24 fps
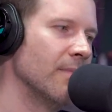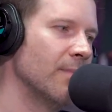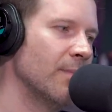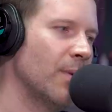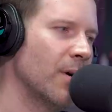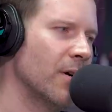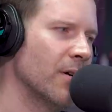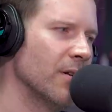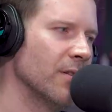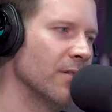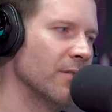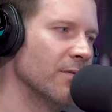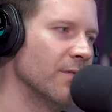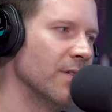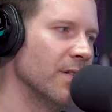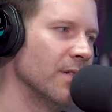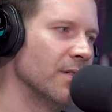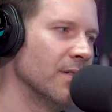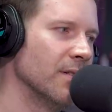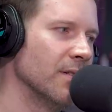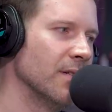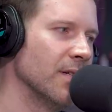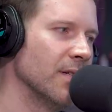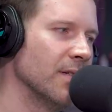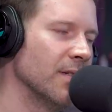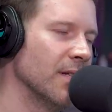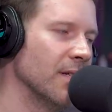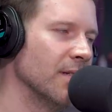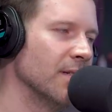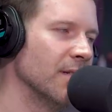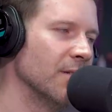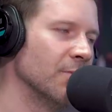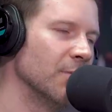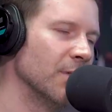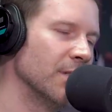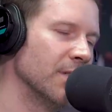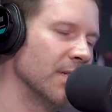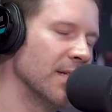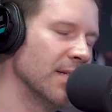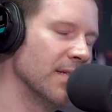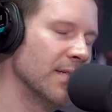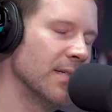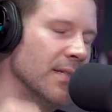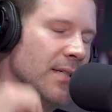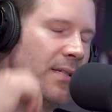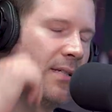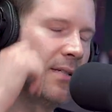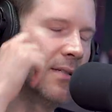part of the reason that they did what they
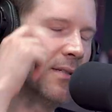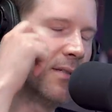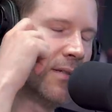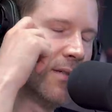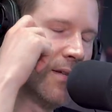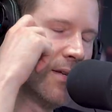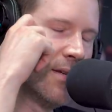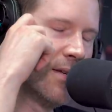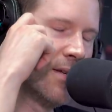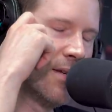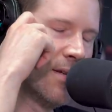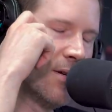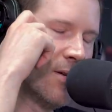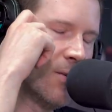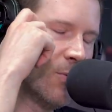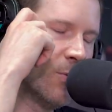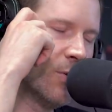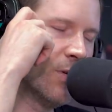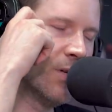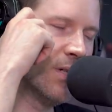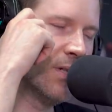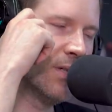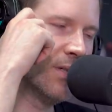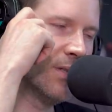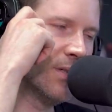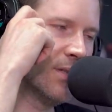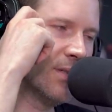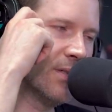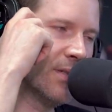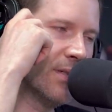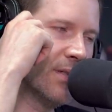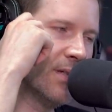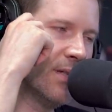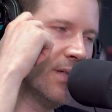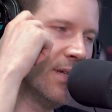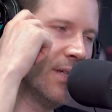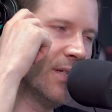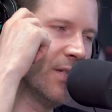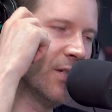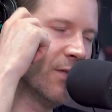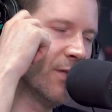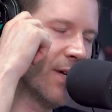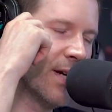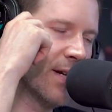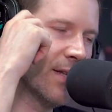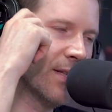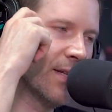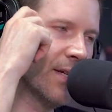did was
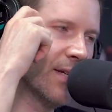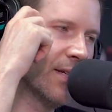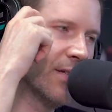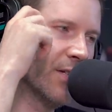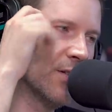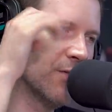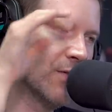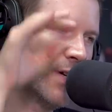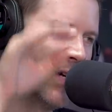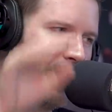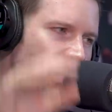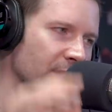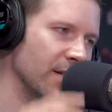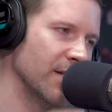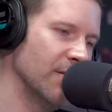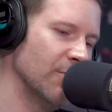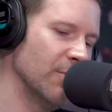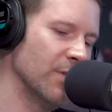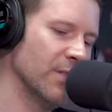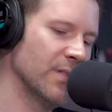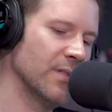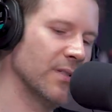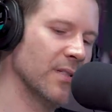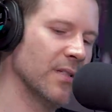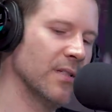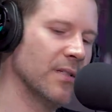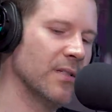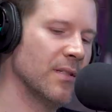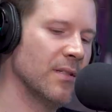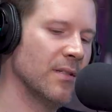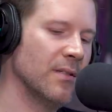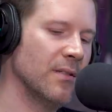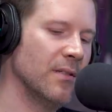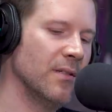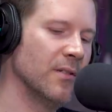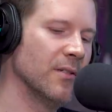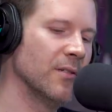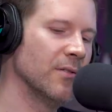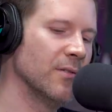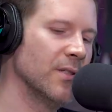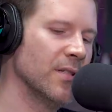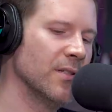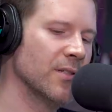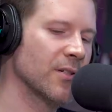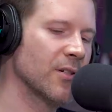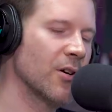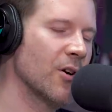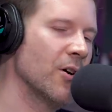indirectly and directly was to you know
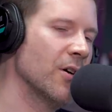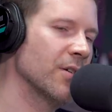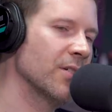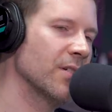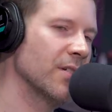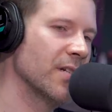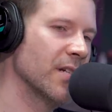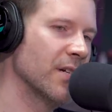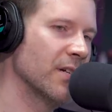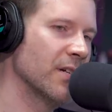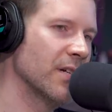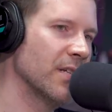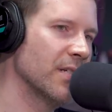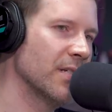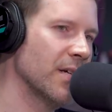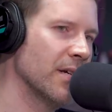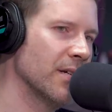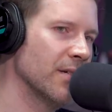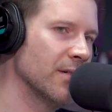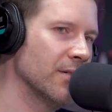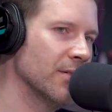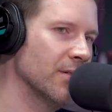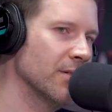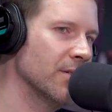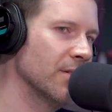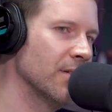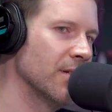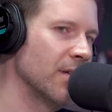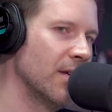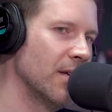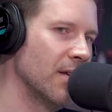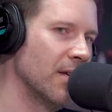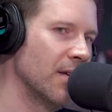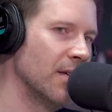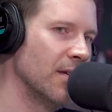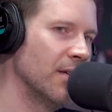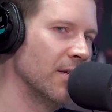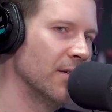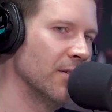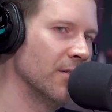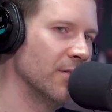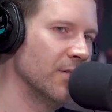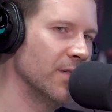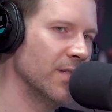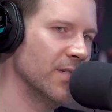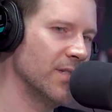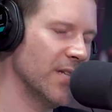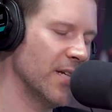these are cautionary tales mm-hmm. you know
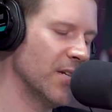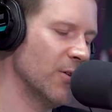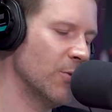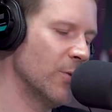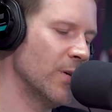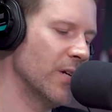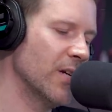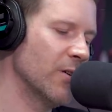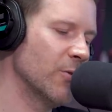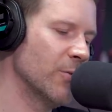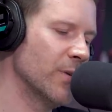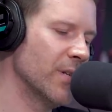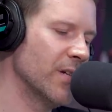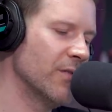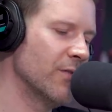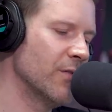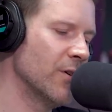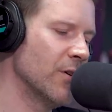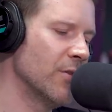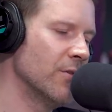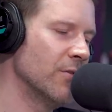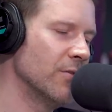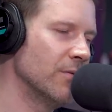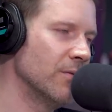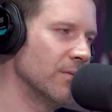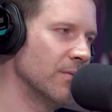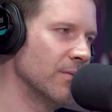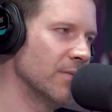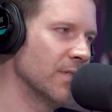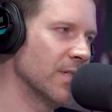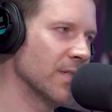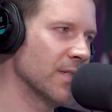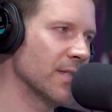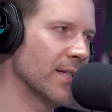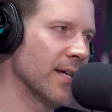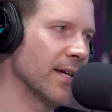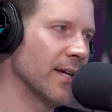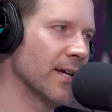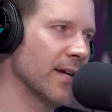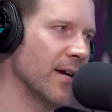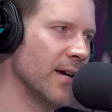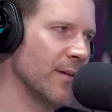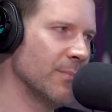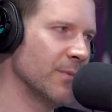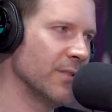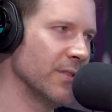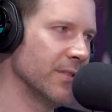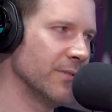dj quik when he wrote just like
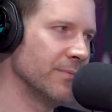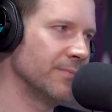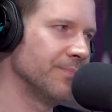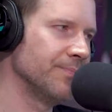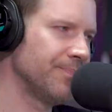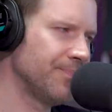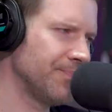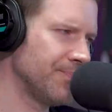compton